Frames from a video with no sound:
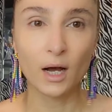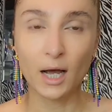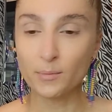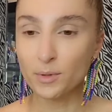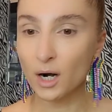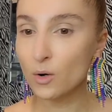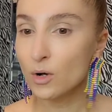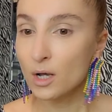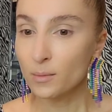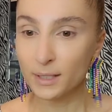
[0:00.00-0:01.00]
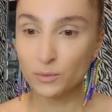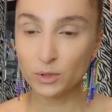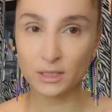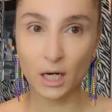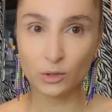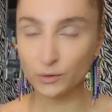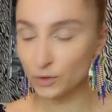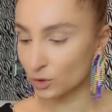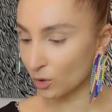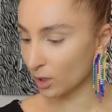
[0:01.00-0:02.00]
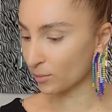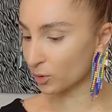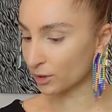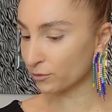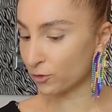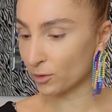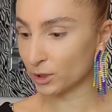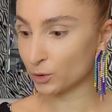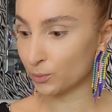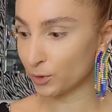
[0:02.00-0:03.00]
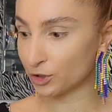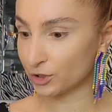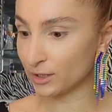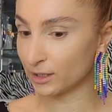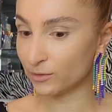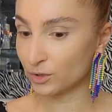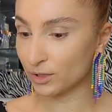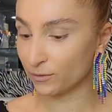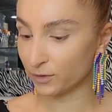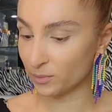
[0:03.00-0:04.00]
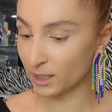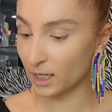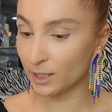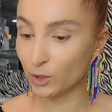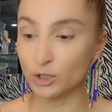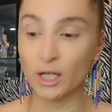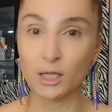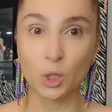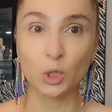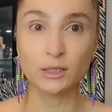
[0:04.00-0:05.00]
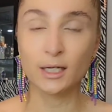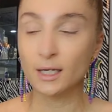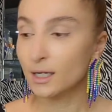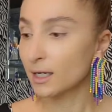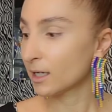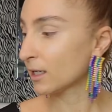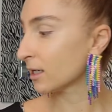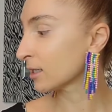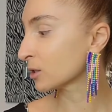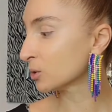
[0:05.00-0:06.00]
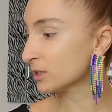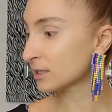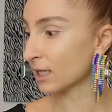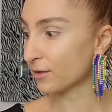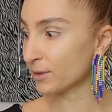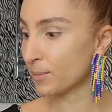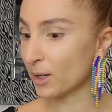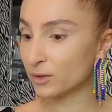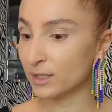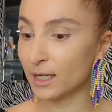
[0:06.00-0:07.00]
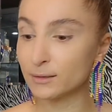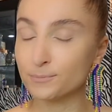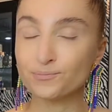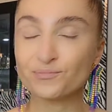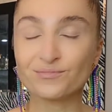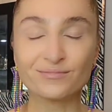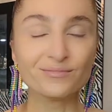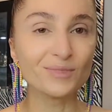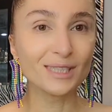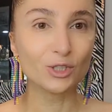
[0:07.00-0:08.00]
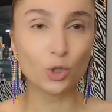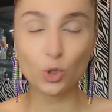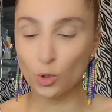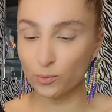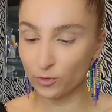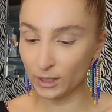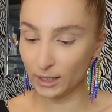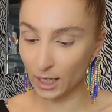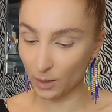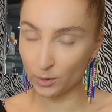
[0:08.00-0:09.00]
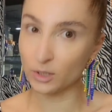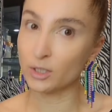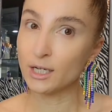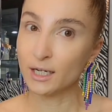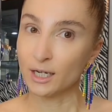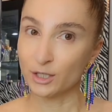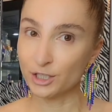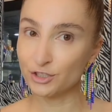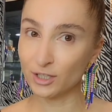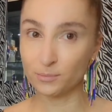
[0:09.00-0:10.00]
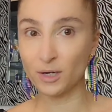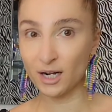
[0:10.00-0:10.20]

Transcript: eyebrow, but it was out of stock. I'm looking forward to purchase and give you some feedback. I heard a lot good stuff about that, so hopefully I will reach that